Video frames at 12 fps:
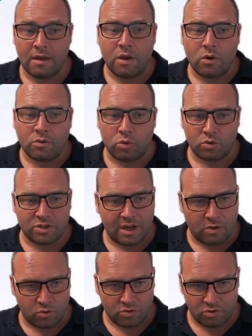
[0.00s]
Of course, I
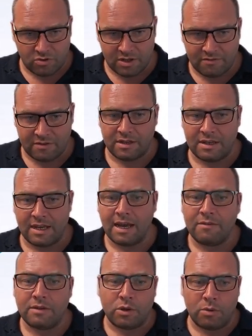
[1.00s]
also definitely
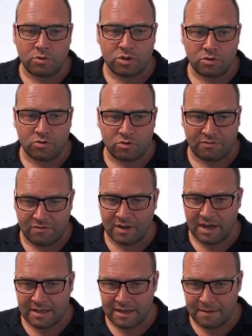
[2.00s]
have the option to
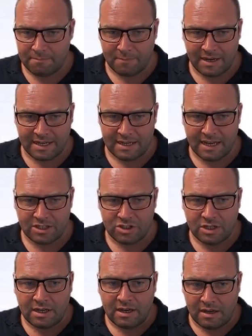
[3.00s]
define a milling edge
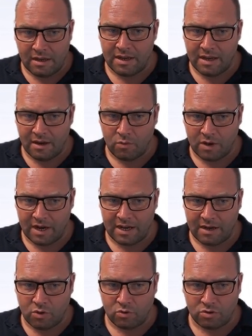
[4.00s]
here, where I
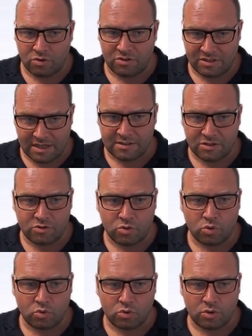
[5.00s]
can also set the
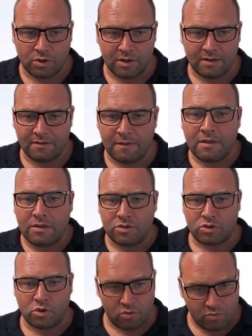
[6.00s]
tool.
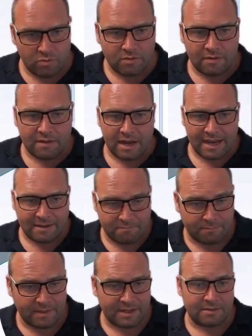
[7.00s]
So I have
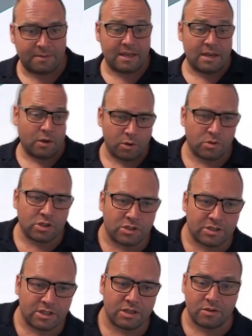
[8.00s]
many
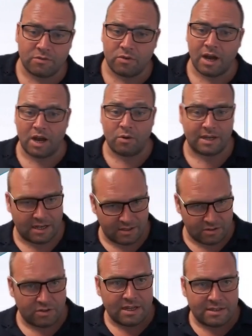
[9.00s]
options here for how I can
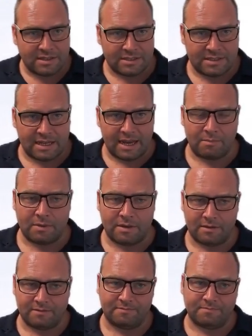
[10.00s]
create this tab.
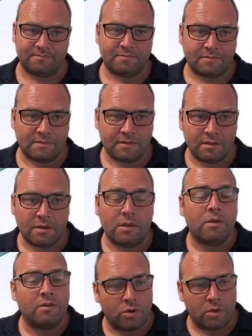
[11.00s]

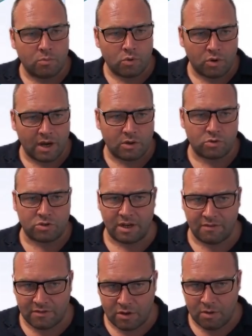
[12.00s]
Furthermore, I also
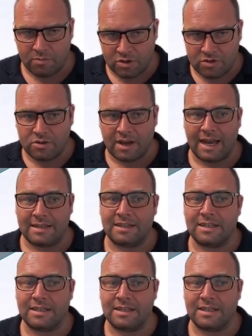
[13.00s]
have the option to add